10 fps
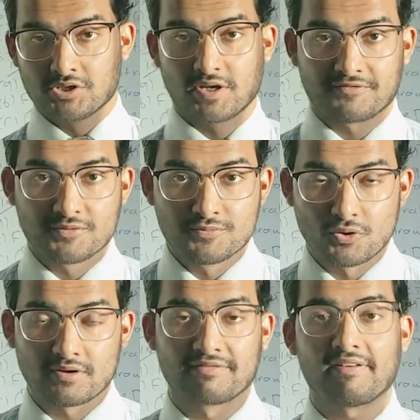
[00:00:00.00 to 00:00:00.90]
you have to
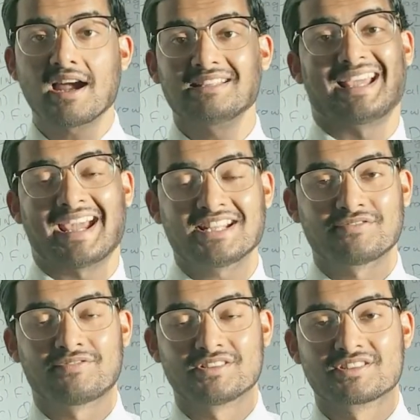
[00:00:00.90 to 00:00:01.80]
notify the hedge
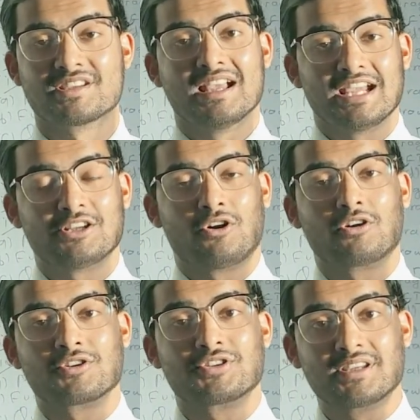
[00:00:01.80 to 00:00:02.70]
funds in
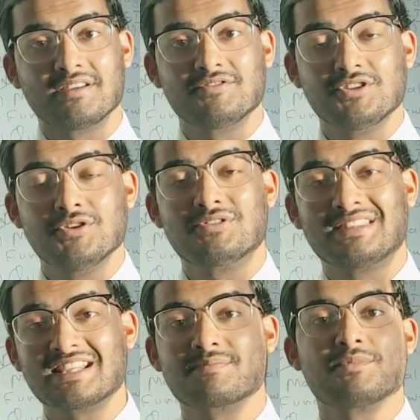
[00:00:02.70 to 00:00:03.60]
order to give you
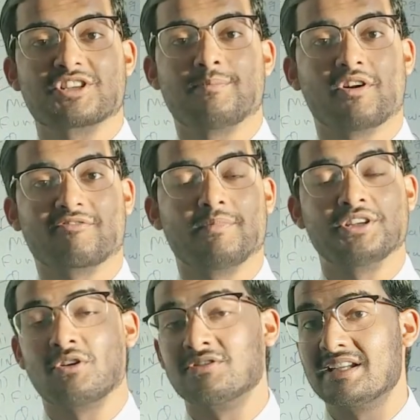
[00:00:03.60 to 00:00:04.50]
this much amount of
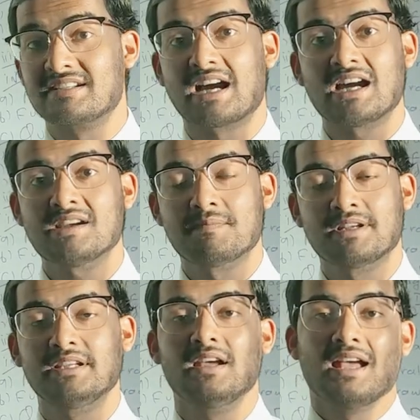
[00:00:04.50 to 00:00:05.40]
money or the entire
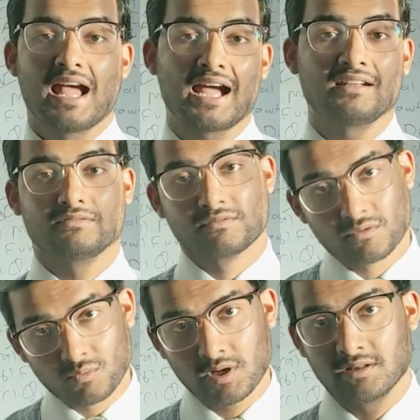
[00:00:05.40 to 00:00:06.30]
money. And
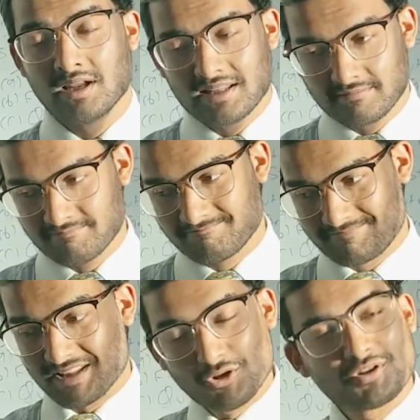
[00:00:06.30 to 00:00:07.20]
well,
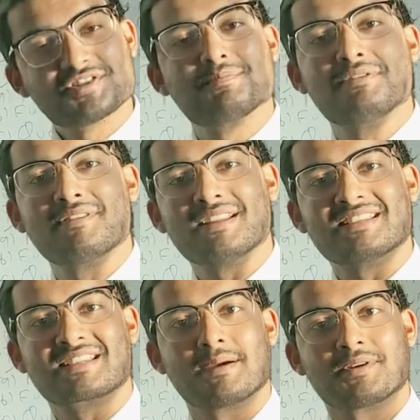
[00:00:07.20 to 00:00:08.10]
the notice period
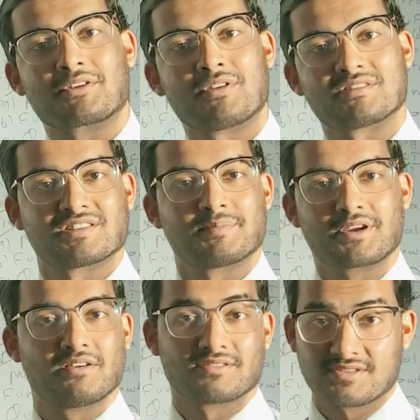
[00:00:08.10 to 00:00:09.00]
is kept across
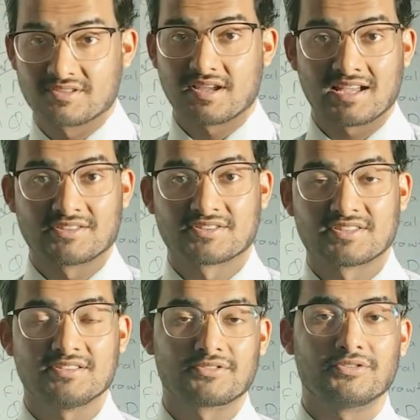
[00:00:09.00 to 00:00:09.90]
because as you
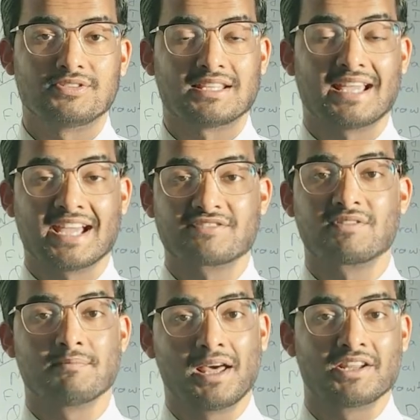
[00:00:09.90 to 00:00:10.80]
see through that the hedge
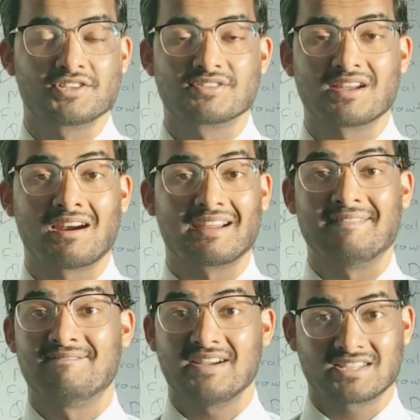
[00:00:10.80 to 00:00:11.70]
fund managers are
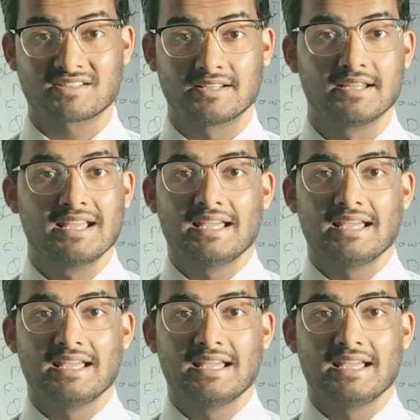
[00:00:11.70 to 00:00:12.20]
invested